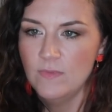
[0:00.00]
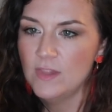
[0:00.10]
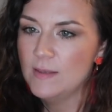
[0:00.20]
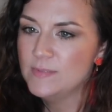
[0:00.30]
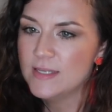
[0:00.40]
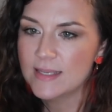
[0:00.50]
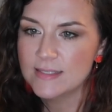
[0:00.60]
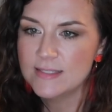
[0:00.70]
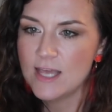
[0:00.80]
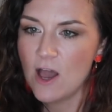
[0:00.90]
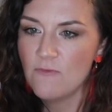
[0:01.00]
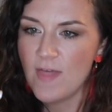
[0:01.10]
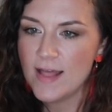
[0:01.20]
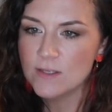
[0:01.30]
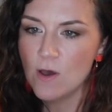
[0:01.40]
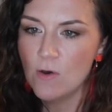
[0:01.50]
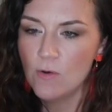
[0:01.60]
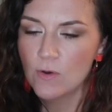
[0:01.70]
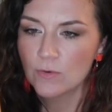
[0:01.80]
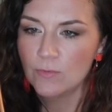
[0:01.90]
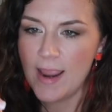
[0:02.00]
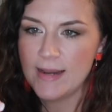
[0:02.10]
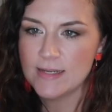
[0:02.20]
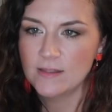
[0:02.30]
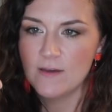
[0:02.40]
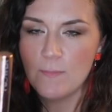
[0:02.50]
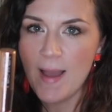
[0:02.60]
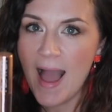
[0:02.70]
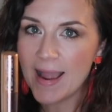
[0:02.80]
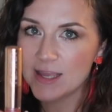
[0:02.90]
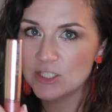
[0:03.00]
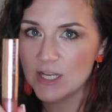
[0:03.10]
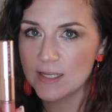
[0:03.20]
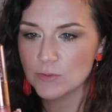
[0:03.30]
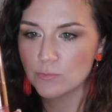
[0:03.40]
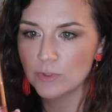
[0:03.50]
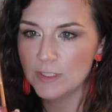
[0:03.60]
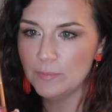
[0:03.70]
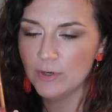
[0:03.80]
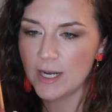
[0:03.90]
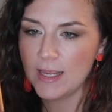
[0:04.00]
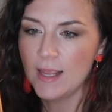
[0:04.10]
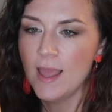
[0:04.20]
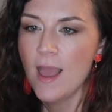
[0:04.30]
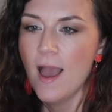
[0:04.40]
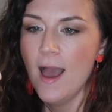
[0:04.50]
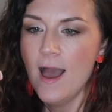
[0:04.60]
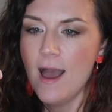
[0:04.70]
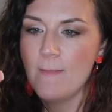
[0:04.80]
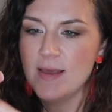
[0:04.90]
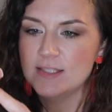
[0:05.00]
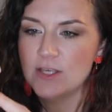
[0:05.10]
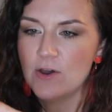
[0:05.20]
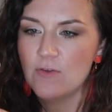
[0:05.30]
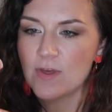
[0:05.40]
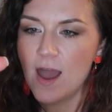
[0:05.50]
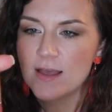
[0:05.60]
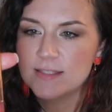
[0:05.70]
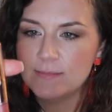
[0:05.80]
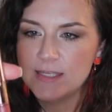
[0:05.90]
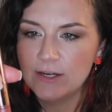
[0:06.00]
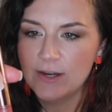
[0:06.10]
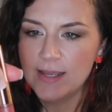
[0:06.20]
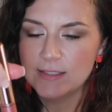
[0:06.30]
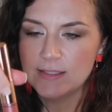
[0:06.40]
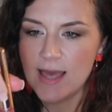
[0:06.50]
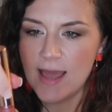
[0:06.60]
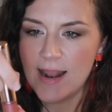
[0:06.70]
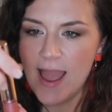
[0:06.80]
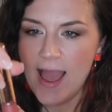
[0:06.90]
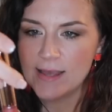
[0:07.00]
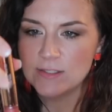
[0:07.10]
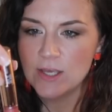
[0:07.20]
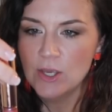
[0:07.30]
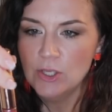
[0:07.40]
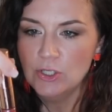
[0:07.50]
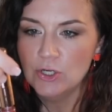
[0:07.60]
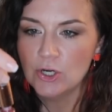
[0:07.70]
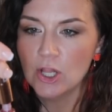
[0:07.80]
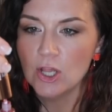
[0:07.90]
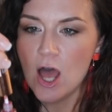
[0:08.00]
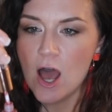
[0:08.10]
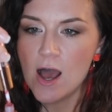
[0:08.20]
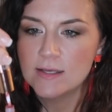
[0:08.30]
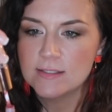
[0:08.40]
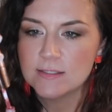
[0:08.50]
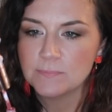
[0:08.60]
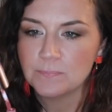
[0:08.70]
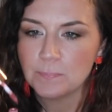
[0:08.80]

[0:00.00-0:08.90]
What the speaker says: the lipstick itself. That's all great. I love the packaging. It's really pretty. And so the concept here is that it has your gloss